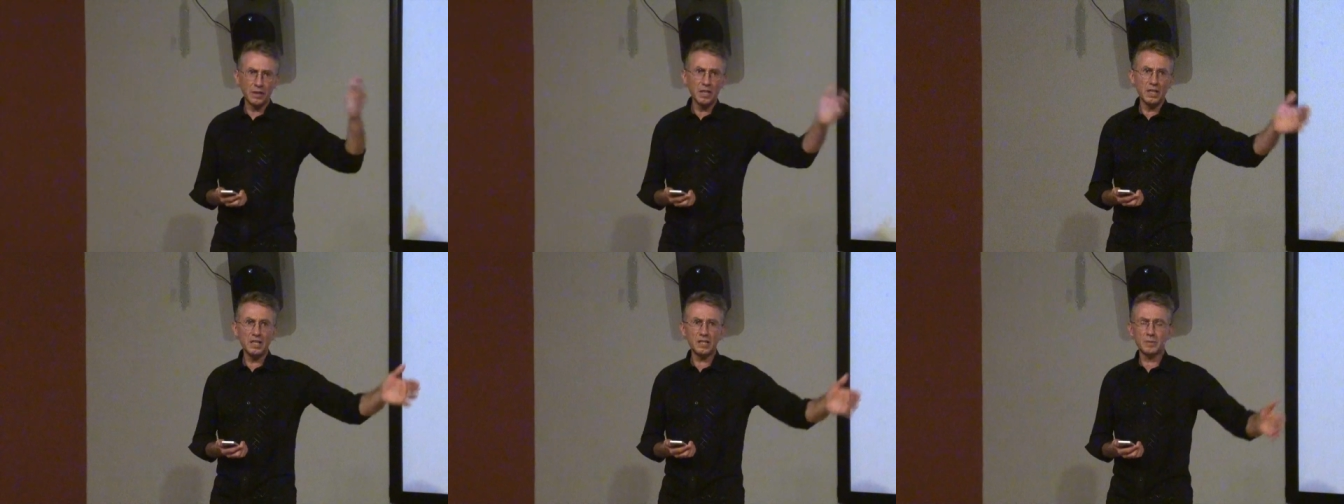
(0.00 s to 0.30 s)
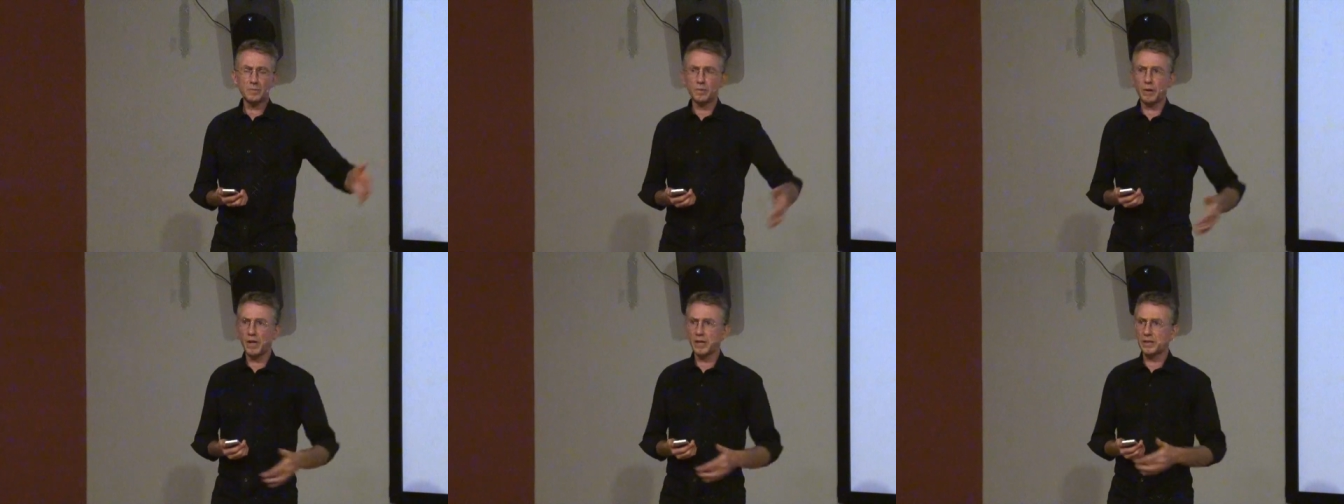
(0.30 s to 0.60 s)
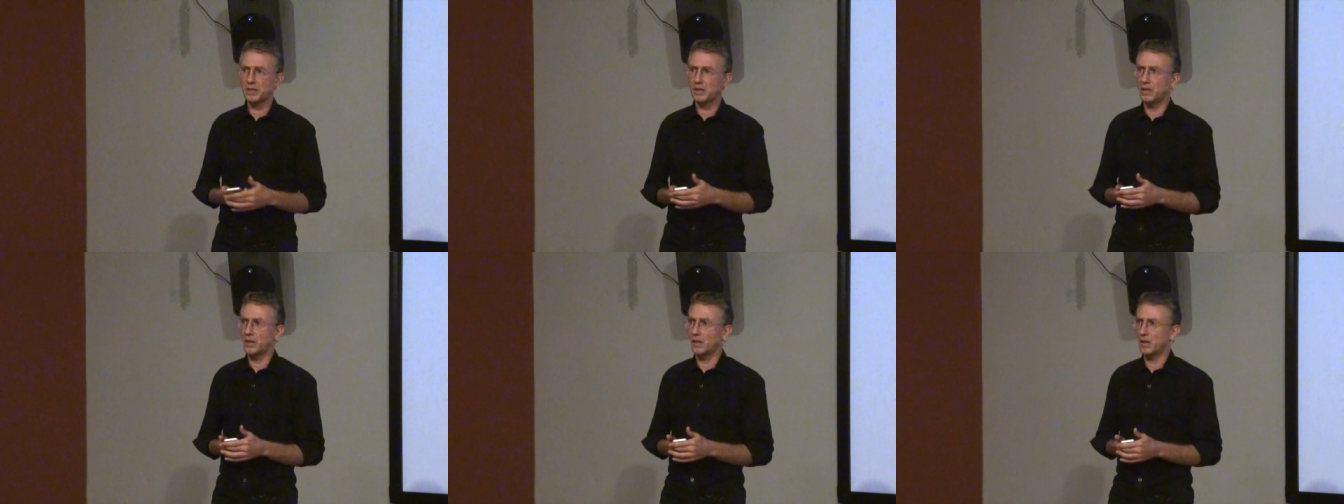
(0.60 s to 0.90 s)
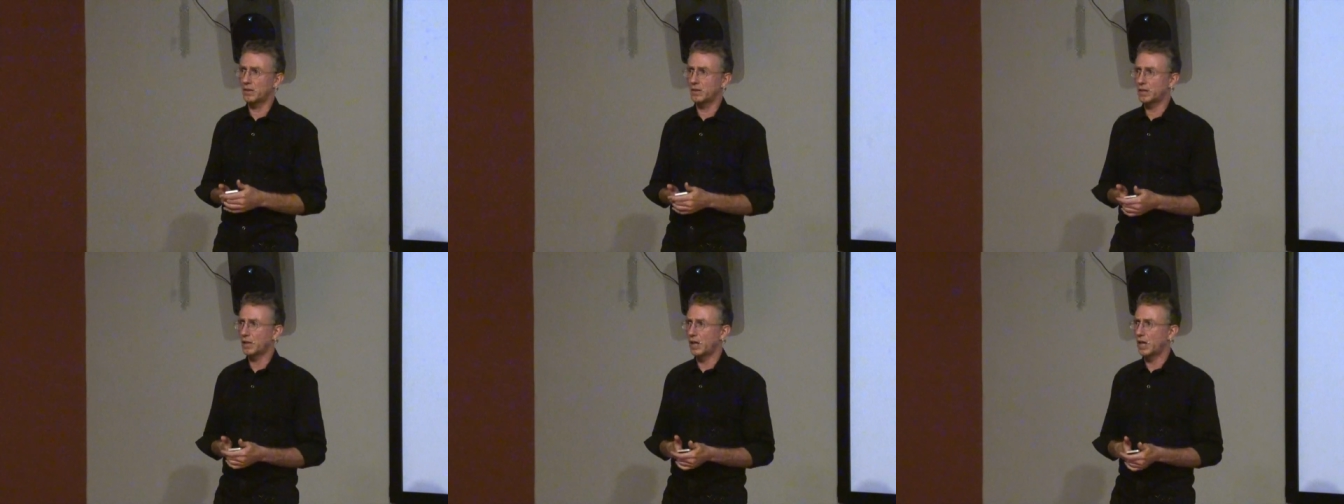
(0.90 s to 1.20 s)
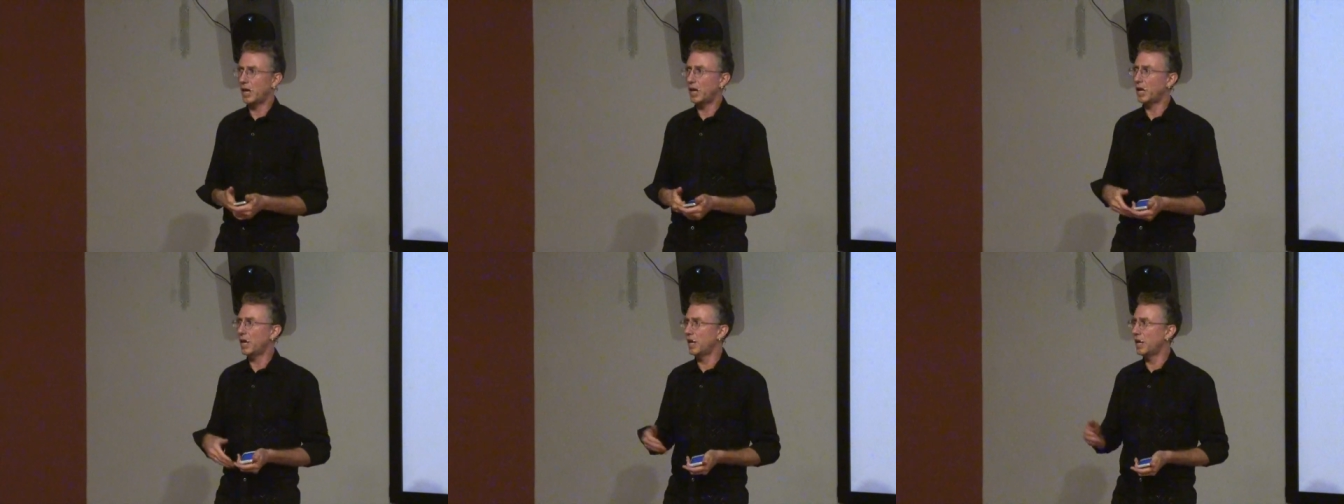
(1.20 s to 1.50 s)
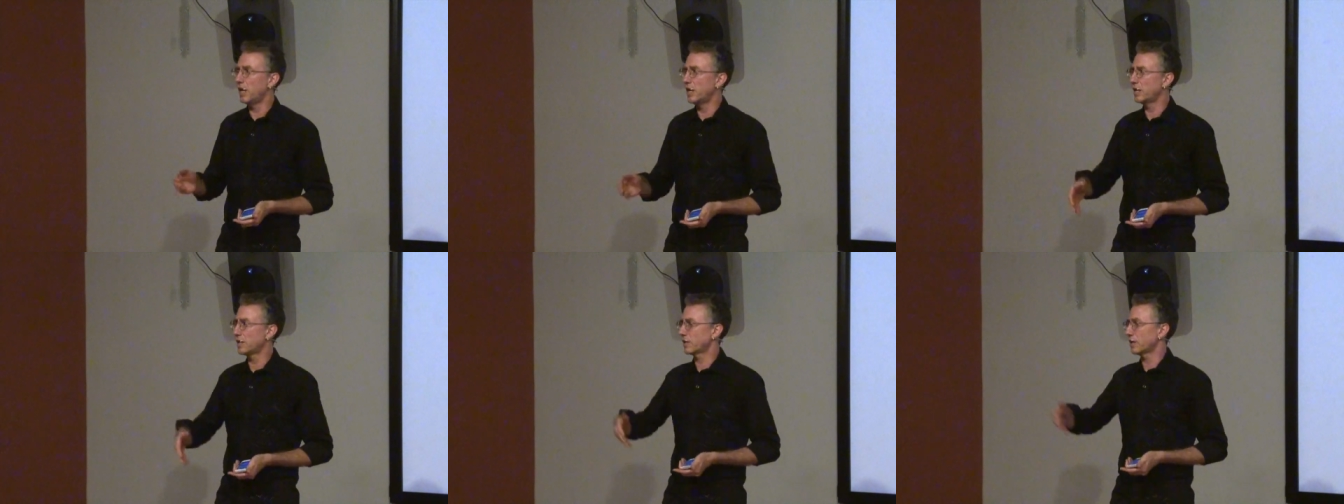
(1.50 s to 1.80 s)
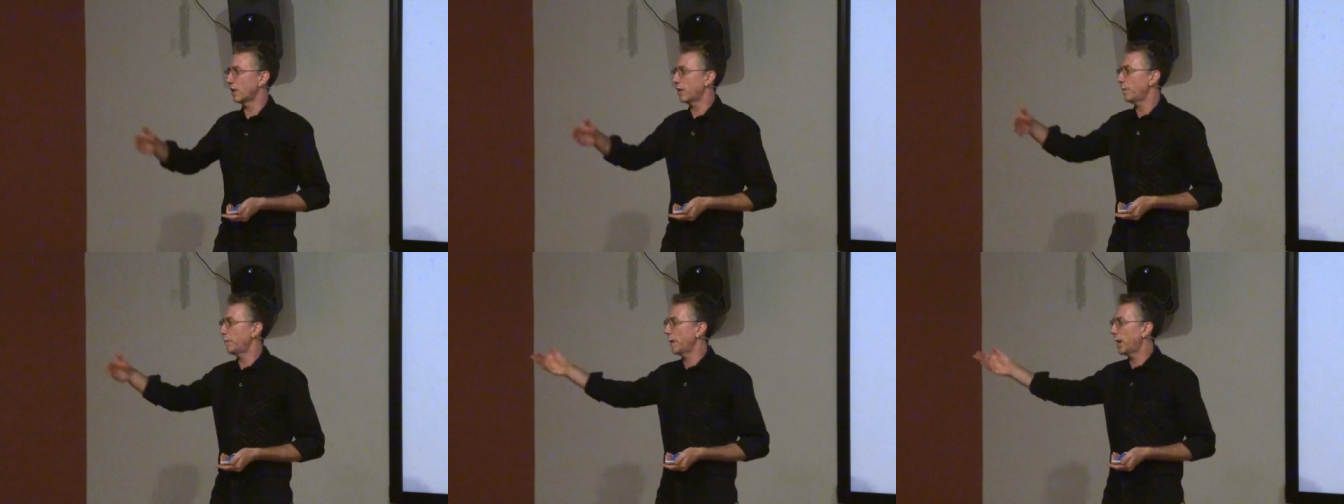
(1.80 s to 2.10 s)
this president
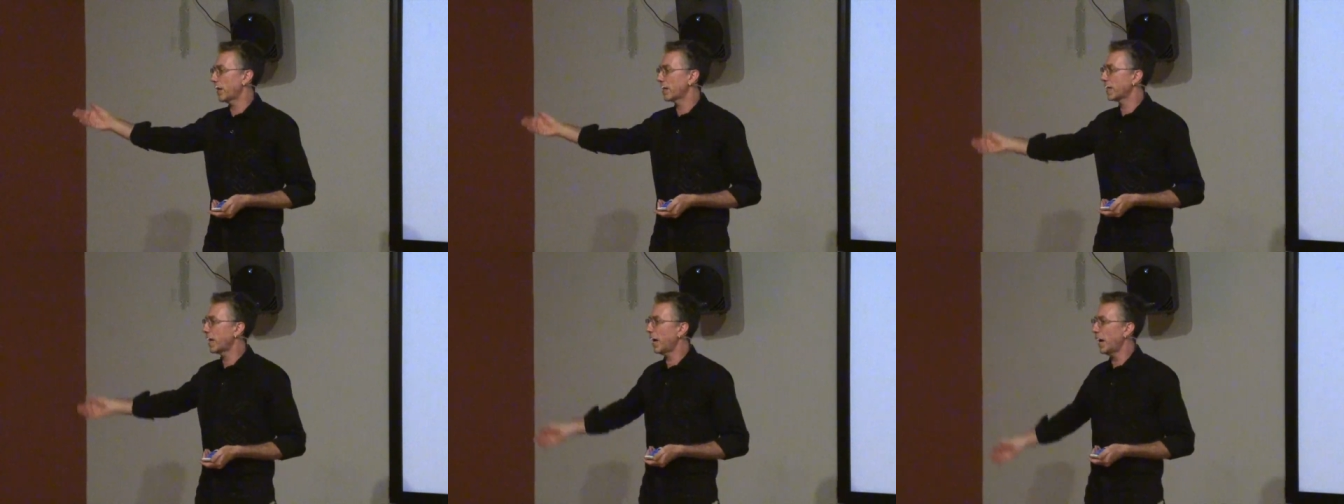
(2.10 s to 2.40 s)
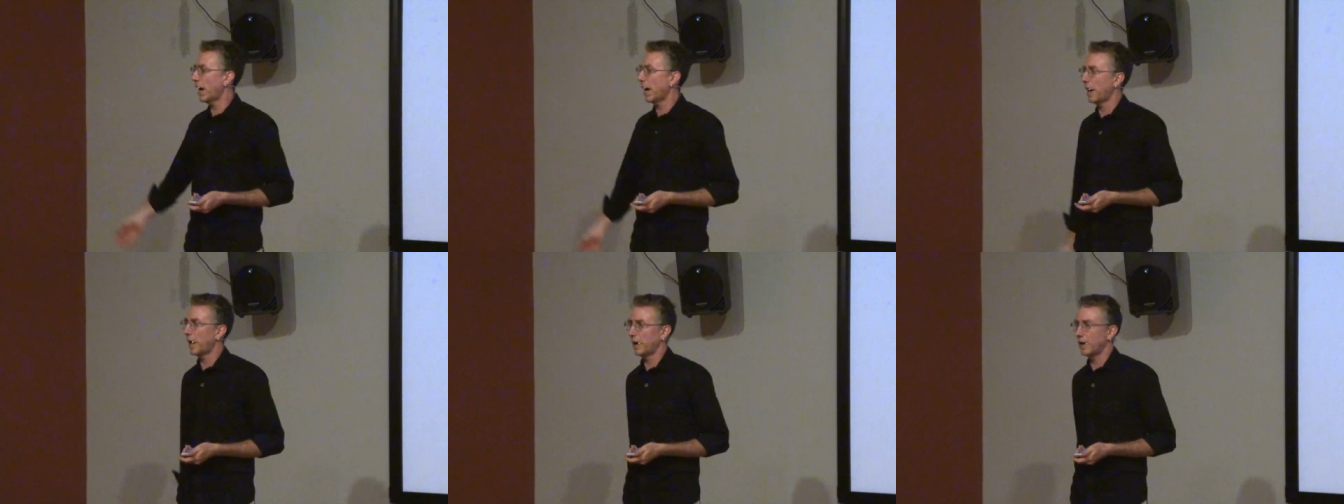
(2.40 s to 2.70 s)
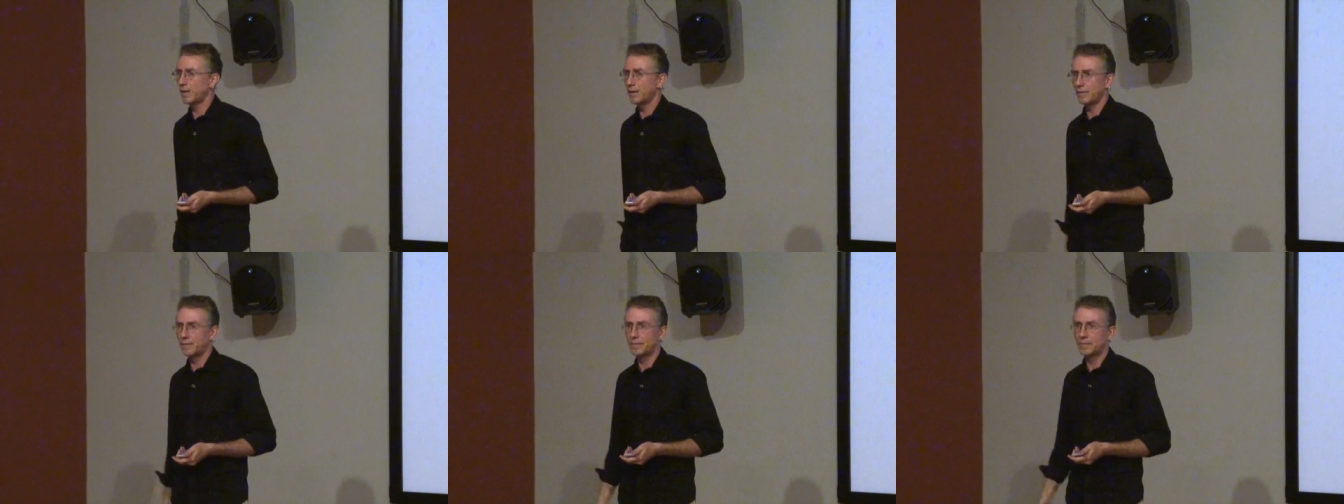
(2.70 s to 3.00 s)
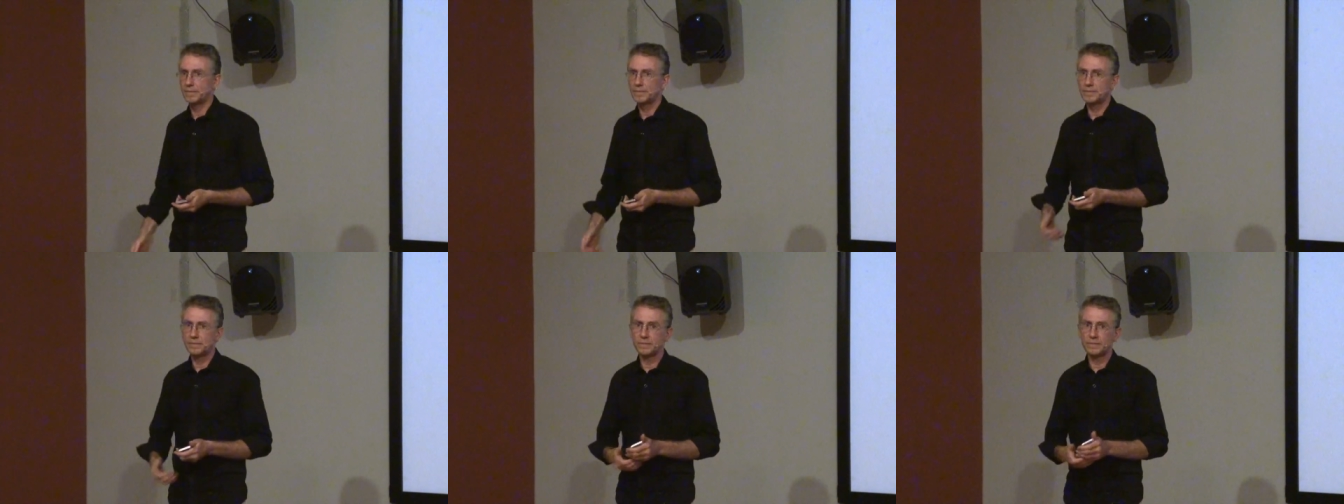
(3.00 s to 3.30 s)
is a bad guy,